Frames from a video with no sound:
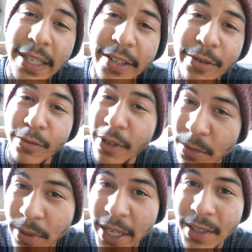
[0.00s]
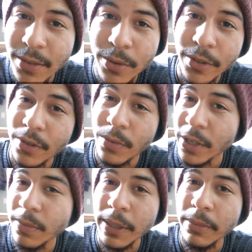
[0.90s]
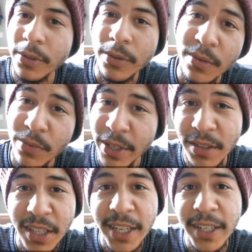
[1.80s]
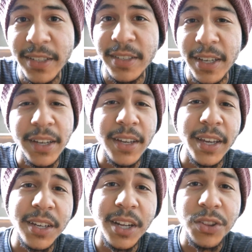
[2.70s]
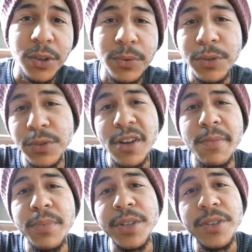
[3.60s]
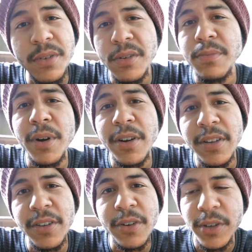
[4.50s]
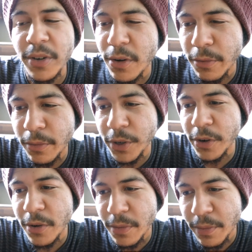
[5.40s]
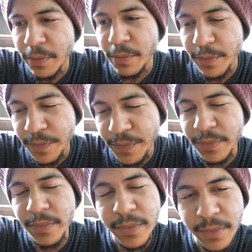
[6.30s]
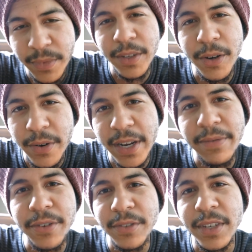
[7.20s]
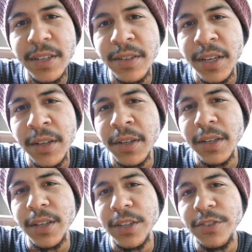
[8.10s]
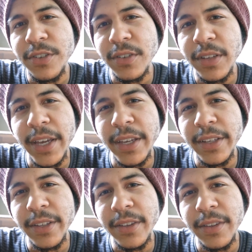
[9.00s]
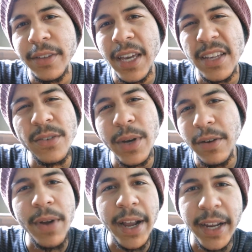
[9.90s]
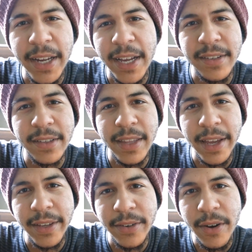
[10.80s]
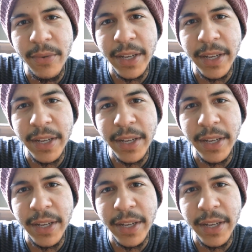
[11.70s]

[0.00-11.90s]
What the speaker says: It's a real place where there's real people doing real things. And I think when you start putting your own part, you know, your own efforts in, it's just like, it has a way of recognizing that, you know.